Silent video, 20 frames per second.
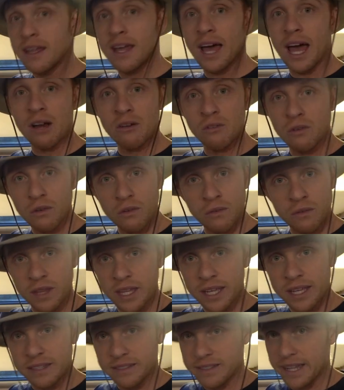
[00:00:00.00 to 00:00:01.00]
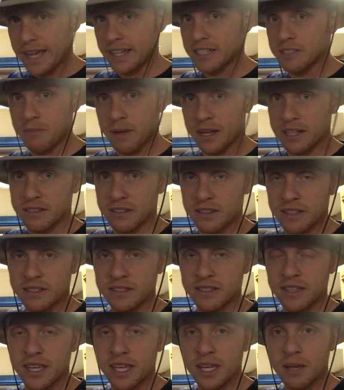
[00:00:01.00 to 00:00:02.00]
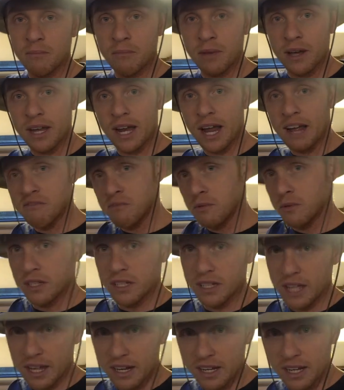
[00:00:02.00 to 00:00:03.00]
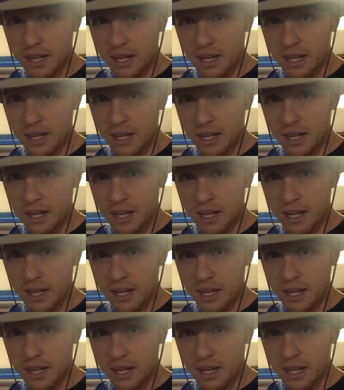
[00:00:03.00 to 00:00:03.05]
I don't know the exact specs on this thing, but I've pulled it down a